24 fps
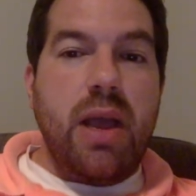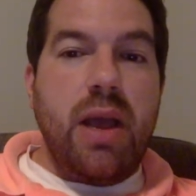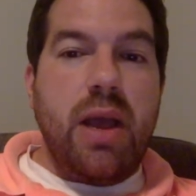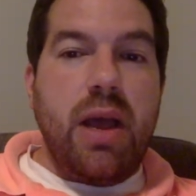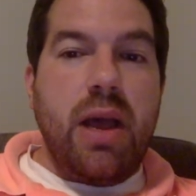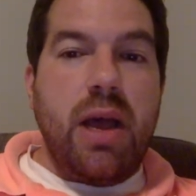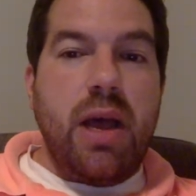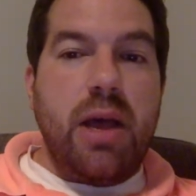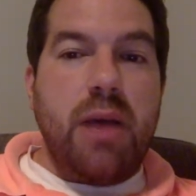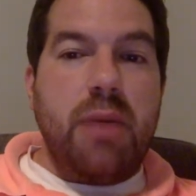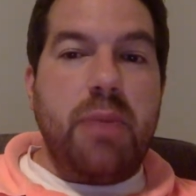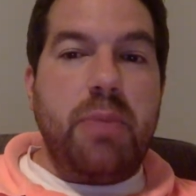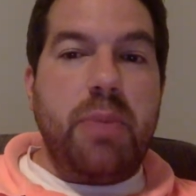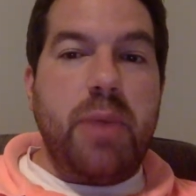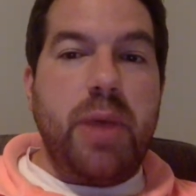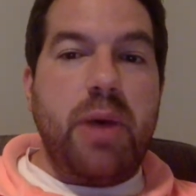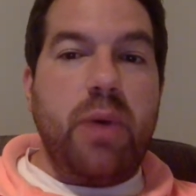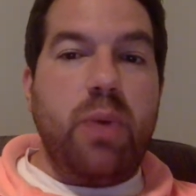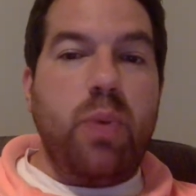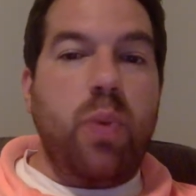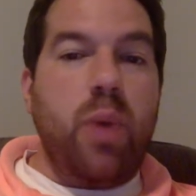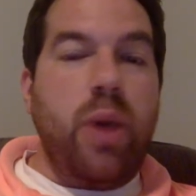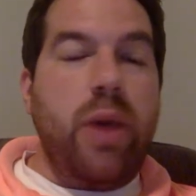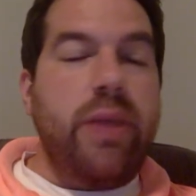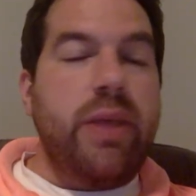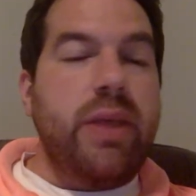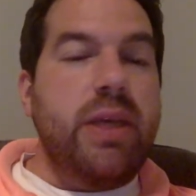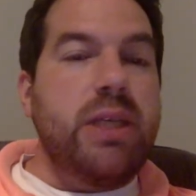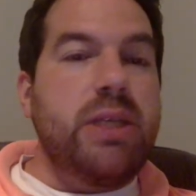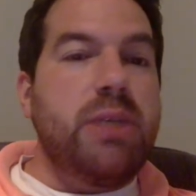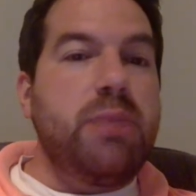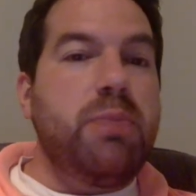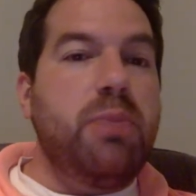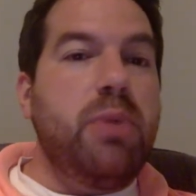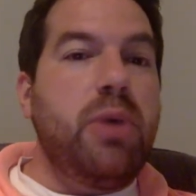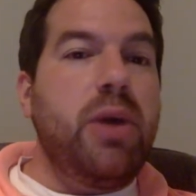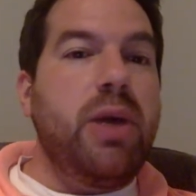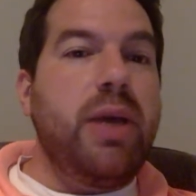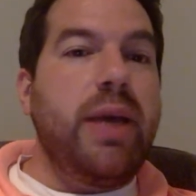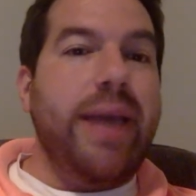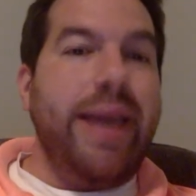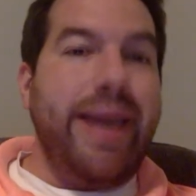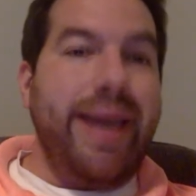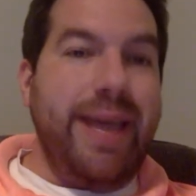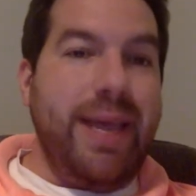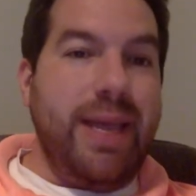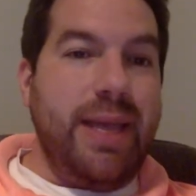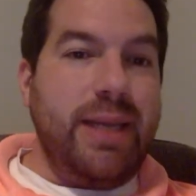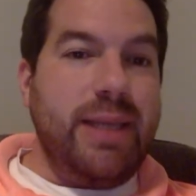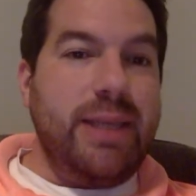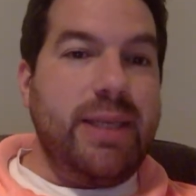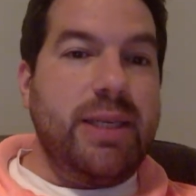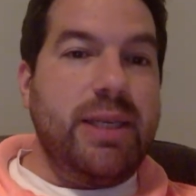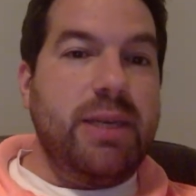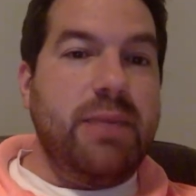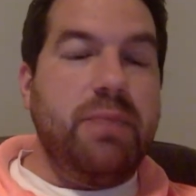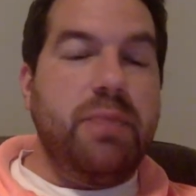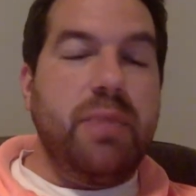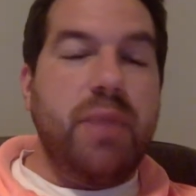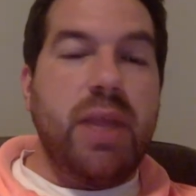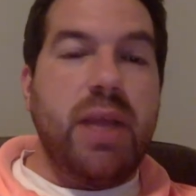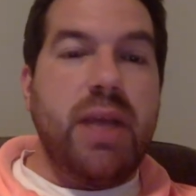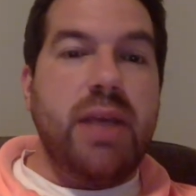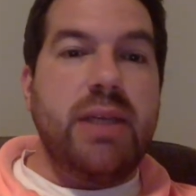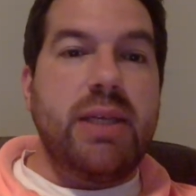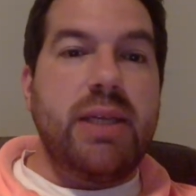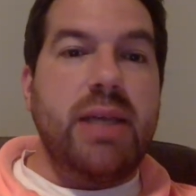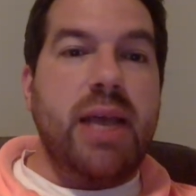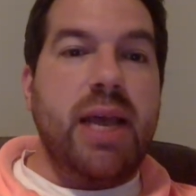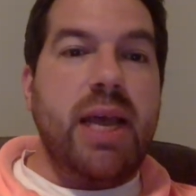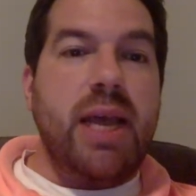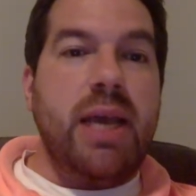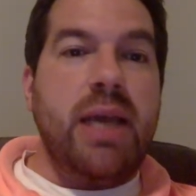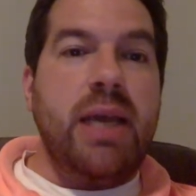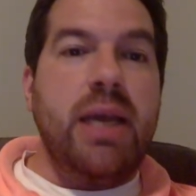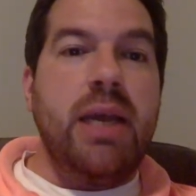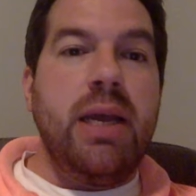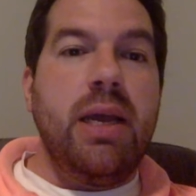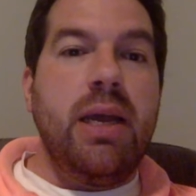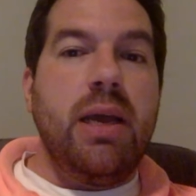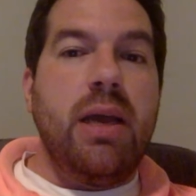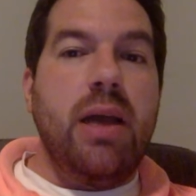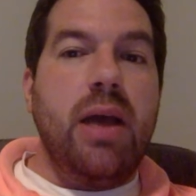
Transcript: But what this book is a